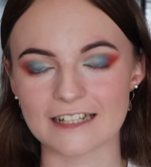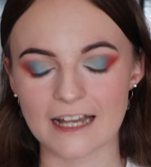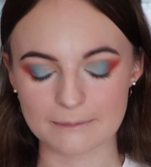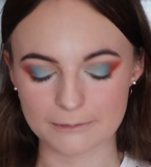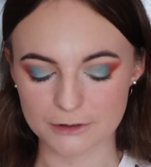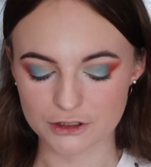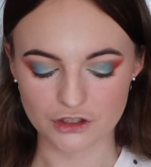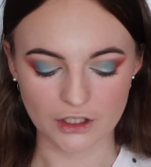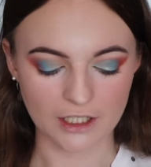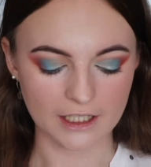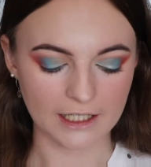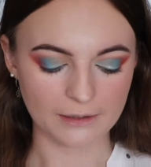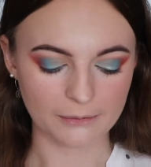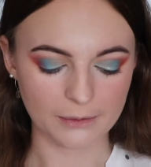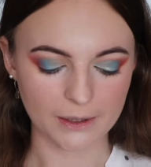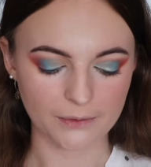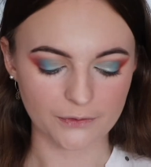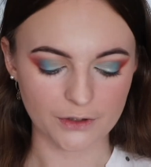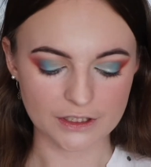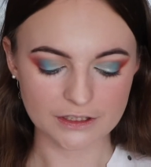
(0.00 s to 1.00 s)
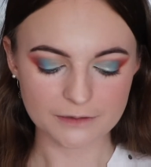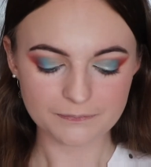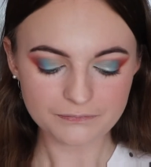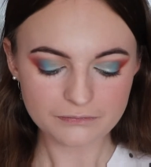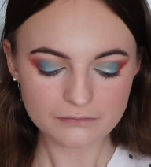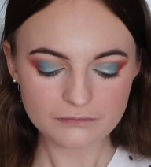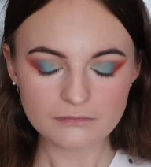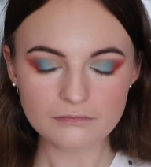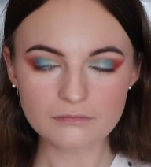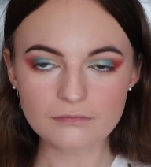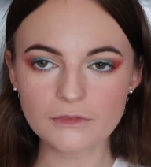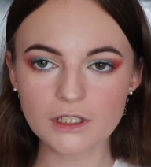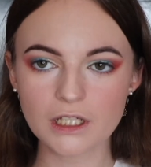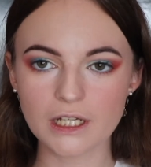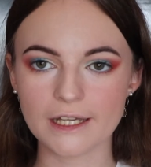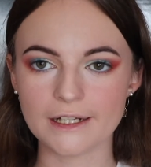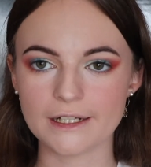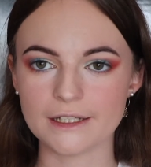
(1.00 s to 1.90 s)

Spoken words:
I'm just trying to get rid of it. It